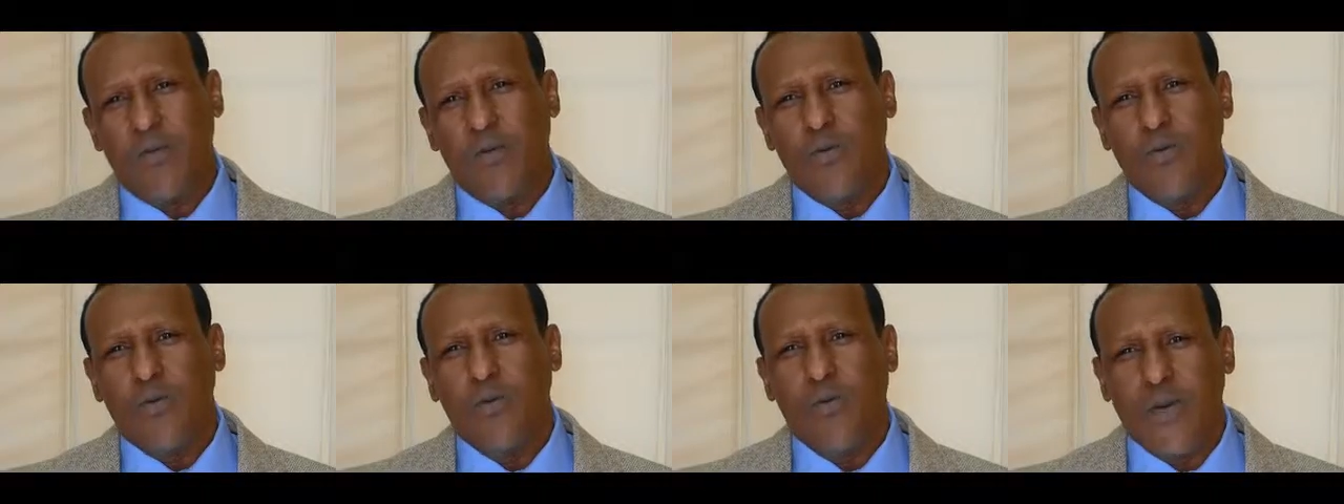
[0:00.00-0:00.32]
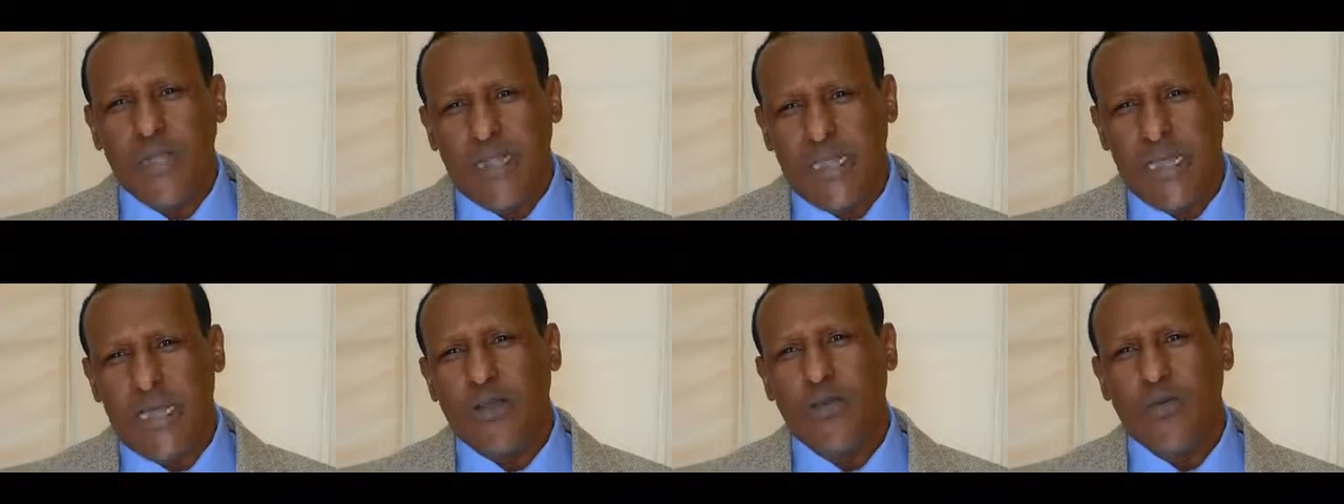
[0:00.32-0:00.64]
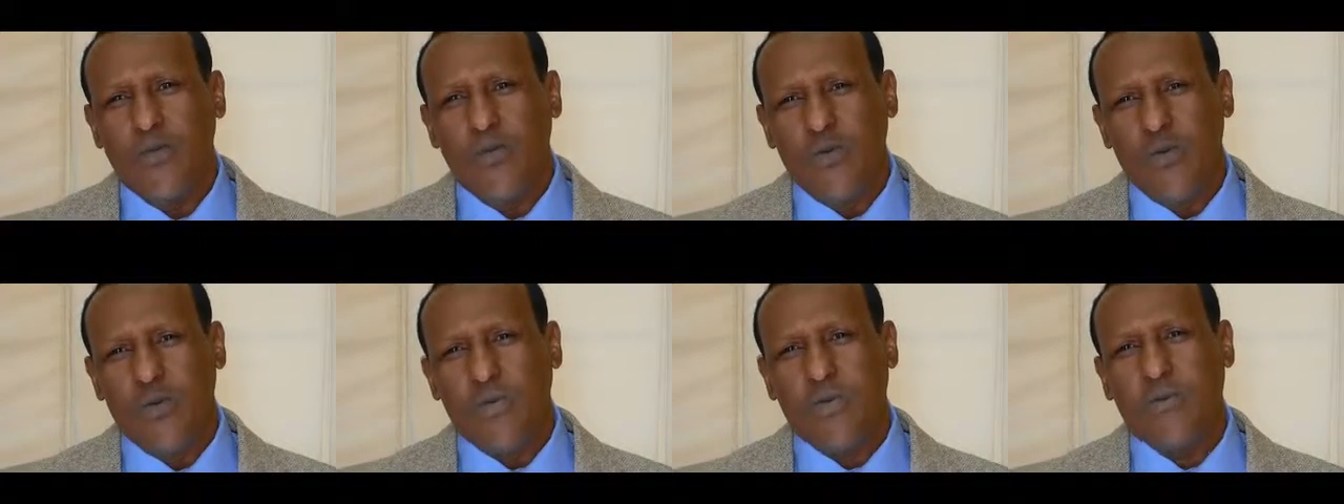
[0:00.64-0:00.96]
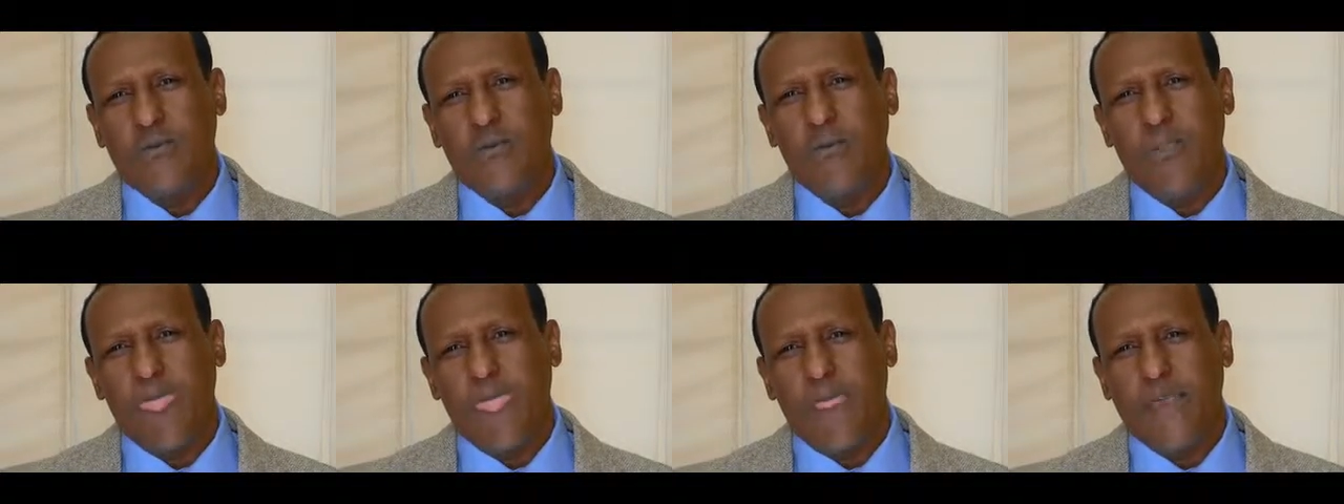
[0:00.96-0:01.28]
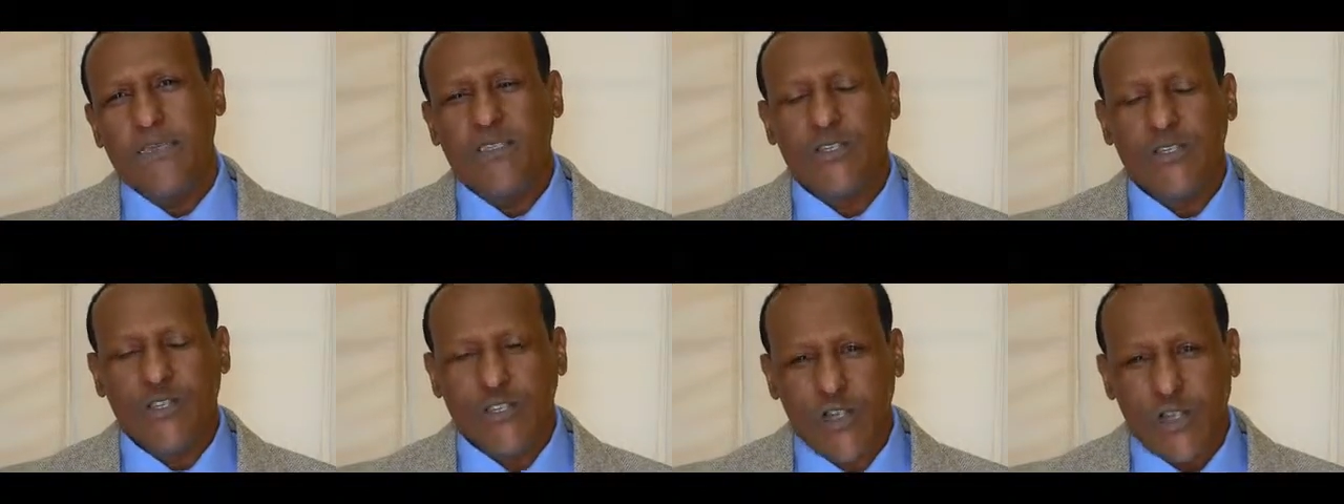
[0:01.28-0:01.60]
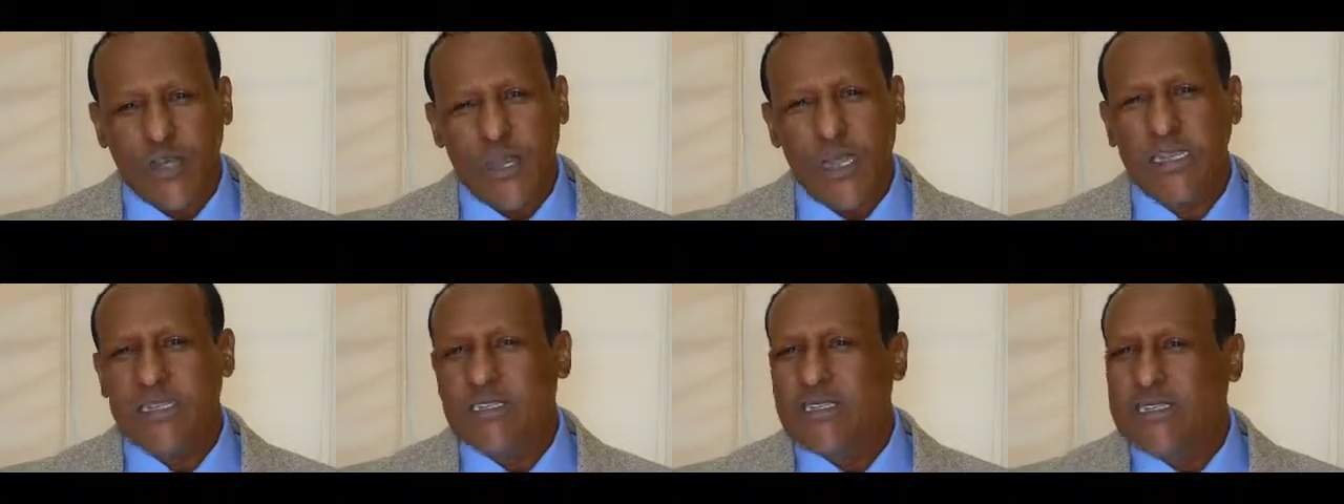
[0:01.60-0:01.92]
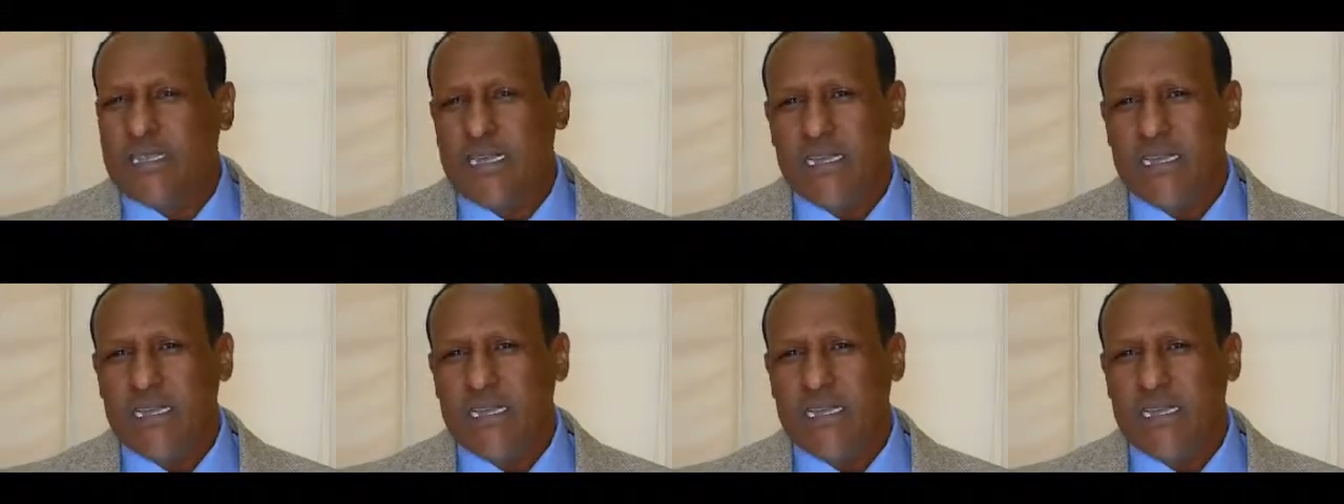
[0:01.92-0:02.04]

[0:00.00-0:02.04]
what they are doing as a journalist.